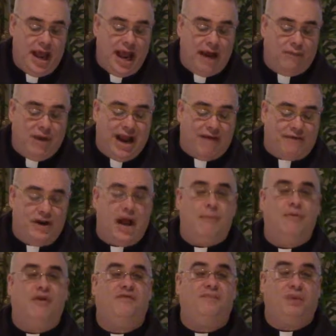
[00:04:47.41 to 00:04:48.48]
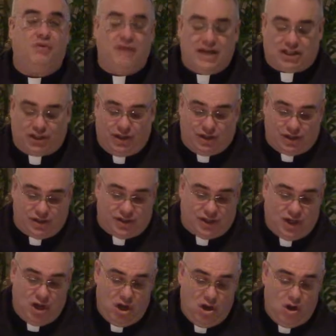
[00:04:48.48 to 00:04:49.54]
And we have a number of parishioners
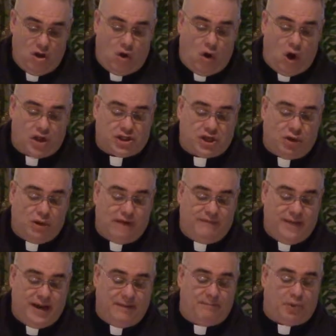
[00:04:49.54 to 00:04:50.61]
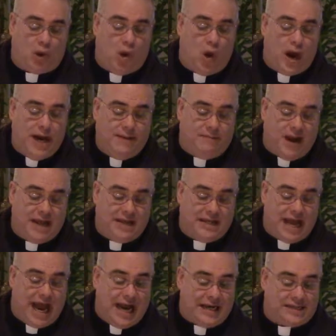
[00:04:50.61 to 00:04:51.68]
also have been employed by the
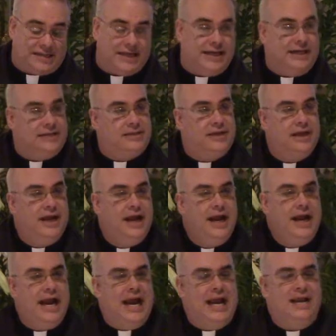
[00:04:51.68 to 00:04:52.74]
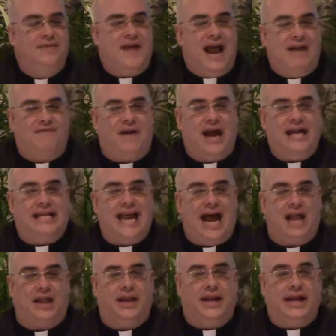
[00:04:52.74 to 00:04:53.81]
diocese in that
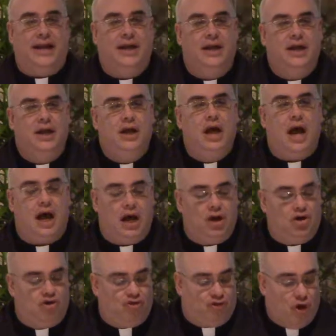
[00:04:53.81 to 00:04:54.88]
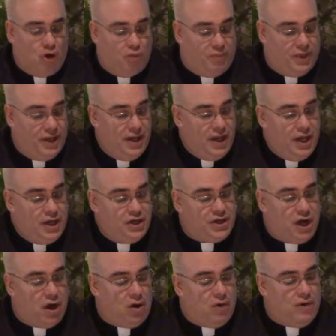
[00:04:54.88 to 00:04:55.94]
vitality uh, group.
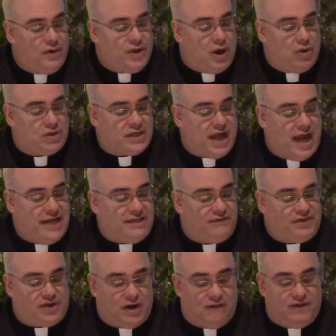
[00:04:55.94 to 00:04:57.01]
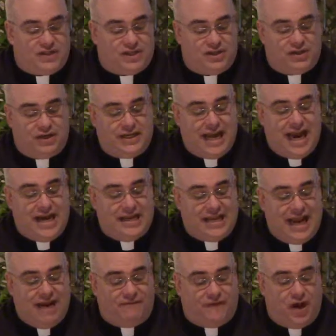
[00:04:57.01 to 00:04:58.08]
So those kinds of services are
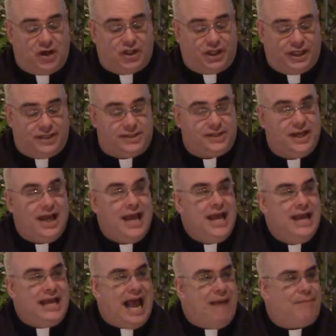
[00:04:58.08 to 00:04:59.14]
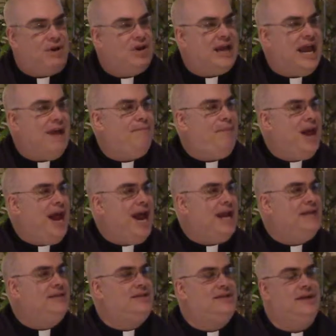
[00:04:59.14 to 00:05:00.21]
day-to-day -day functions. Capital
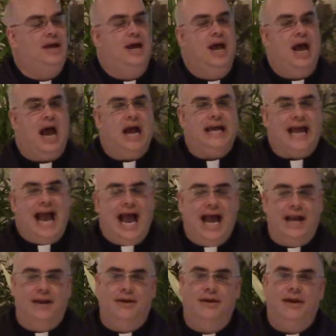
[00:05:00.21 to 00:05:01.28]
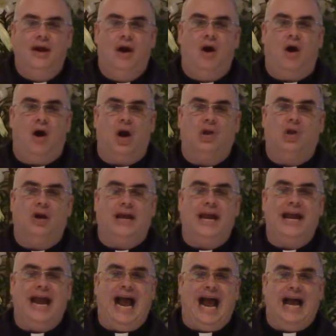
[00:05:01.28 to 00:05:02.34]
campaigns, again, are
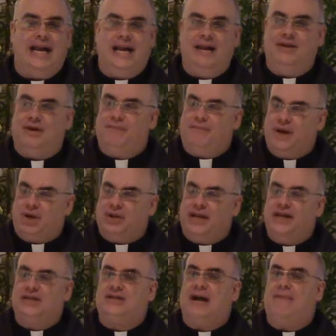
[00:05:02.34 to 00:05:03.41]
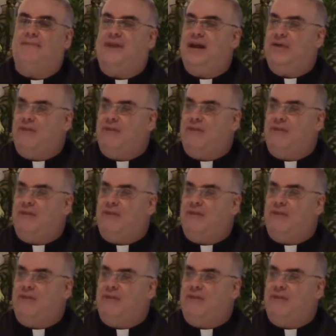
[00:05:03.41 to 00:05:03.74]
looking at either building something,